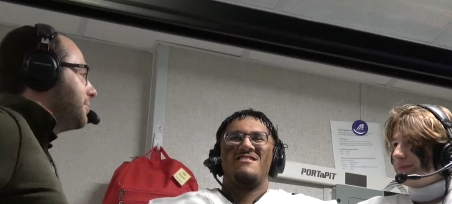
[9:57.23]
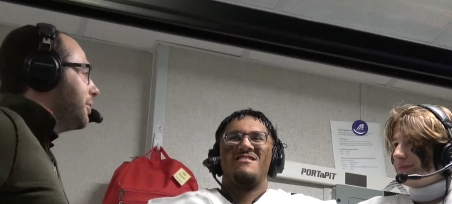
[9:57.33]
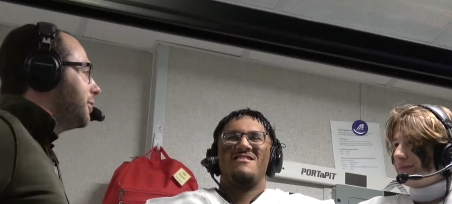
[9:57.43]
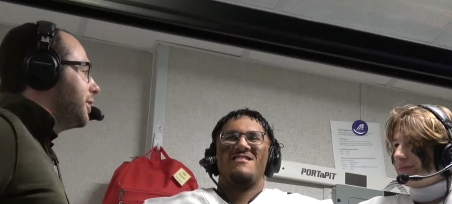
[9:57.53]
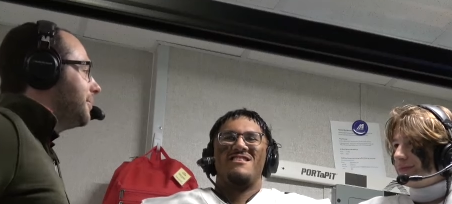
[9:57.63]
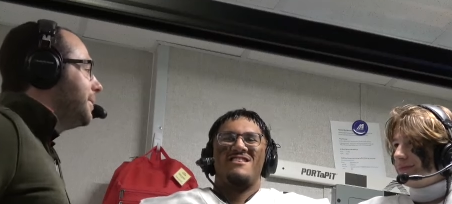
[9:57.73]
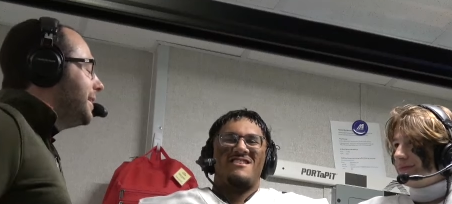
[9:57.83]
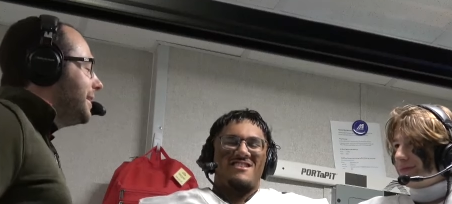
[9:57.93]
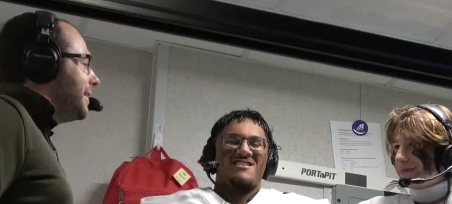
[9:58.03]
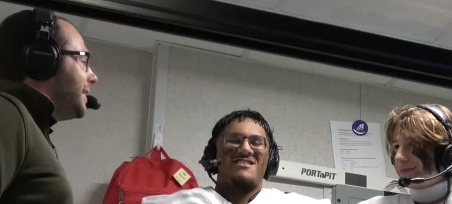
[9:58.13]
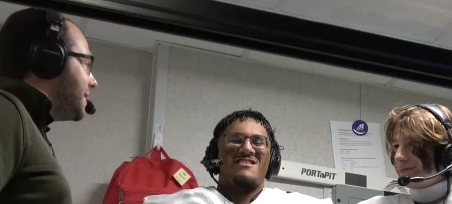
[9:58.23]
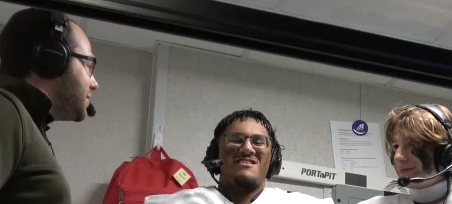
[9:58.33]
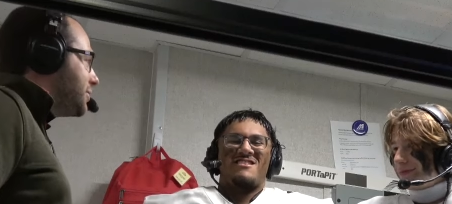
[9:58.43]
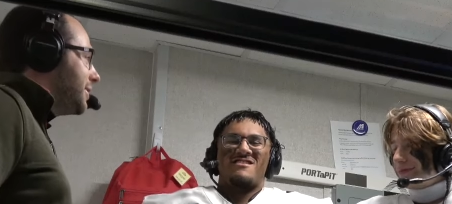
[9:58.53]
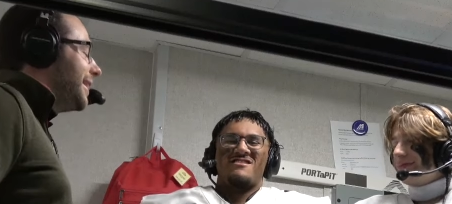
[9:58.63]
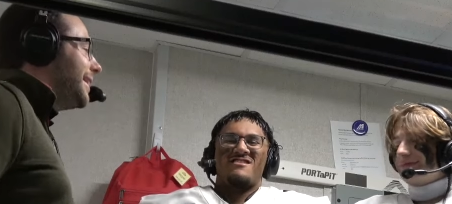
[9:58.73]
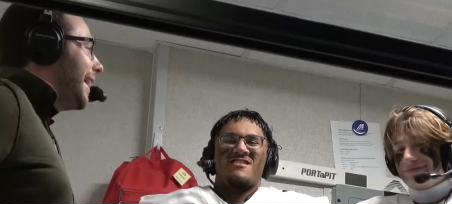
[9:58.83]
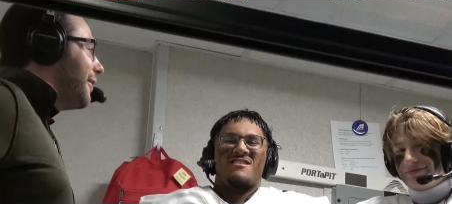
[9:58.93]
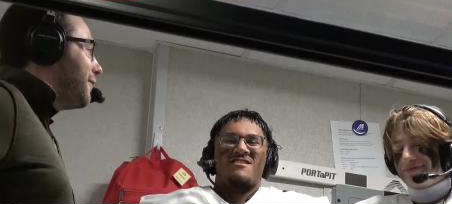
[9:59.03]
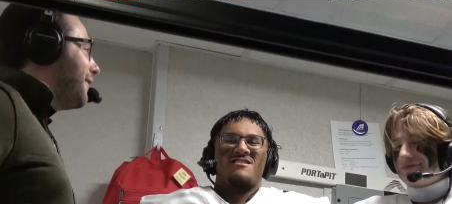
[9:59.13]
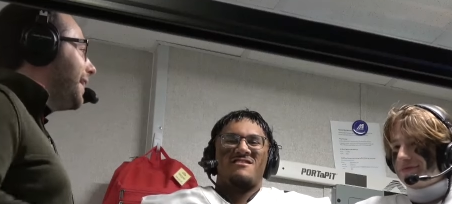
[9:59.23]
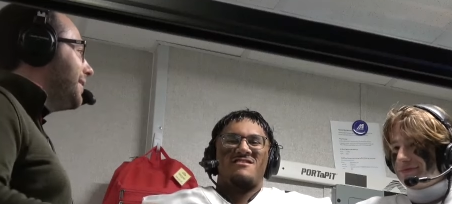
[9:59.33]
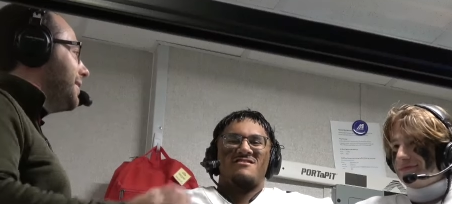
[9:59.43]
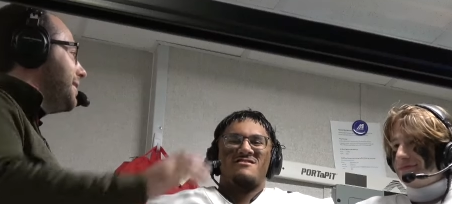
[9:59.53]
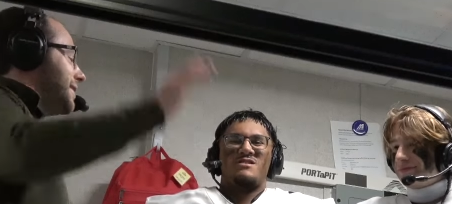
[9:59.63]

Speaker 1: program history. And now, finally, you get